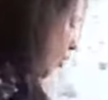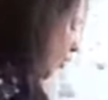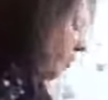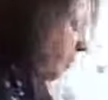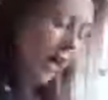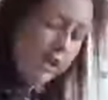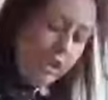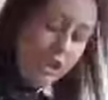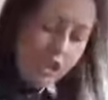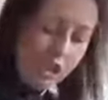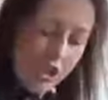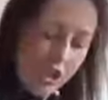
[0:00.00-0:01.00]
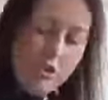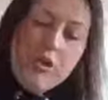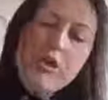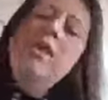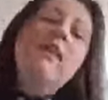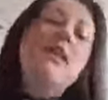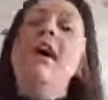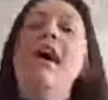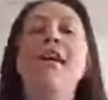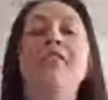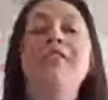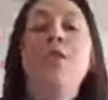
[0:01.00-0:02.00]
Or you might just use
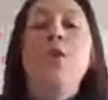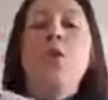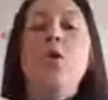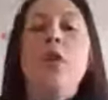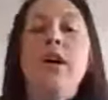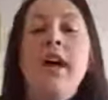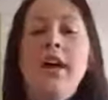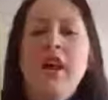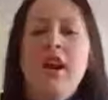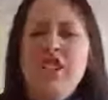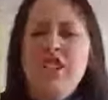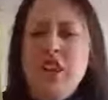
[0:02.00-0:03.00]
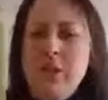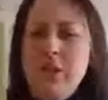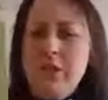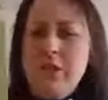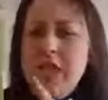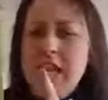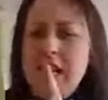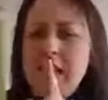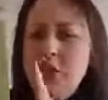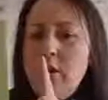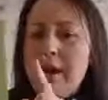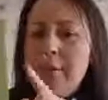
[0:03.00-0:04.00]
A4, and I'm going to show you a
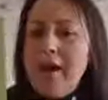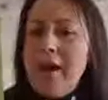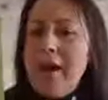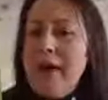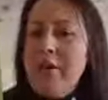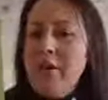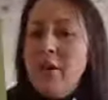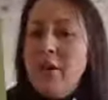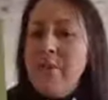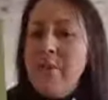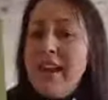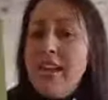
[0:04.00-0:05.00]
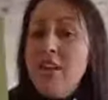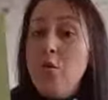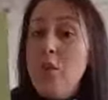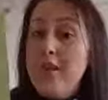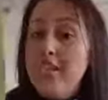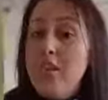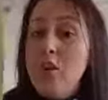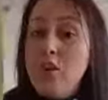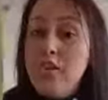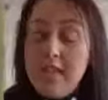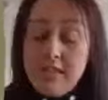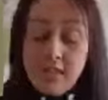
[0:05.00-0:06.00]
cheeky trick about how you can make quite a
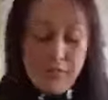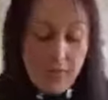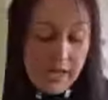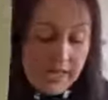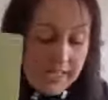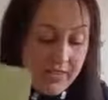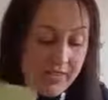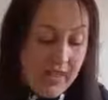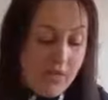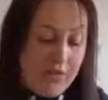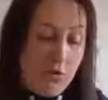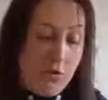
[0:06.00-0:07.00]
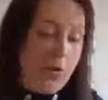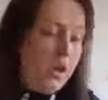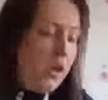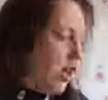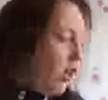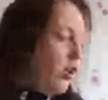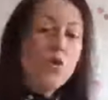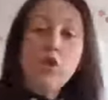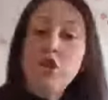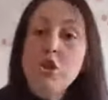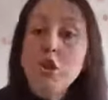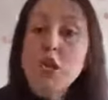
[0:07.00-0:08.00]
lot out of a piece of A4.
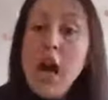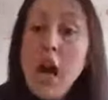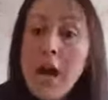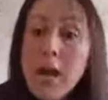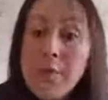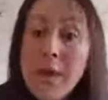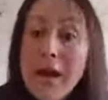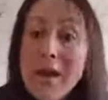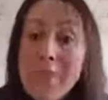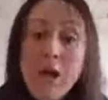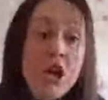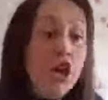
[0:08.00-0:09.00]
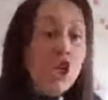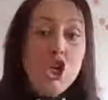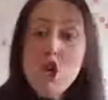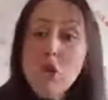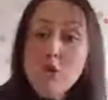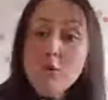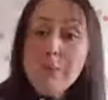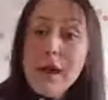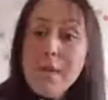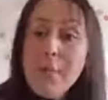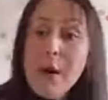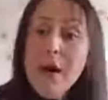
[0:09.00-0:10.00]
You could use coloured paper,
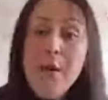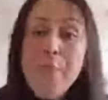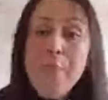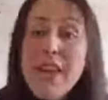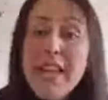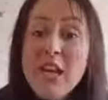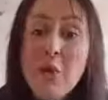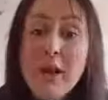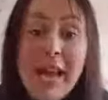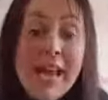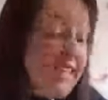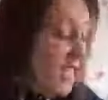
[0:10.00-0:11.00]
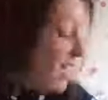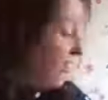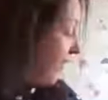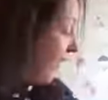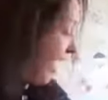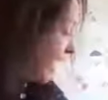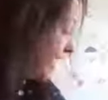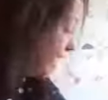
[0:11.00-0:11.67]
newspaper, be creative,